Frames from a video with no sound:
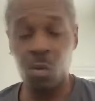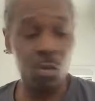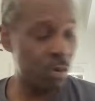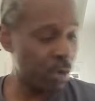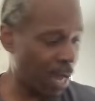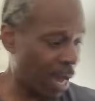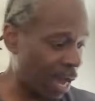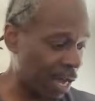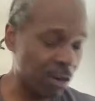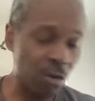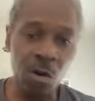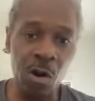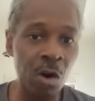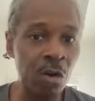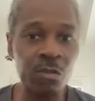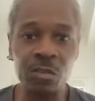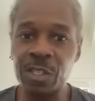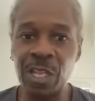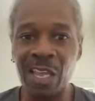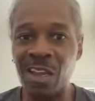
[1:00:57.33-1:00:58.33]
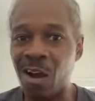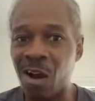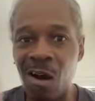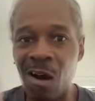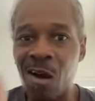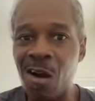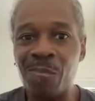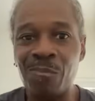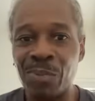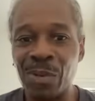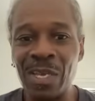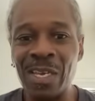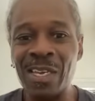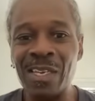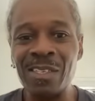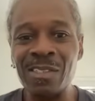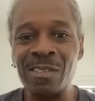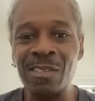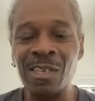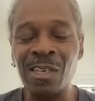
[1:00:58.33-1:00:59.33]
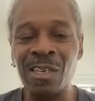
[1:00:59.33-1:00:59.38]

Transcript: Nah, don't hurt their heart, Bliz.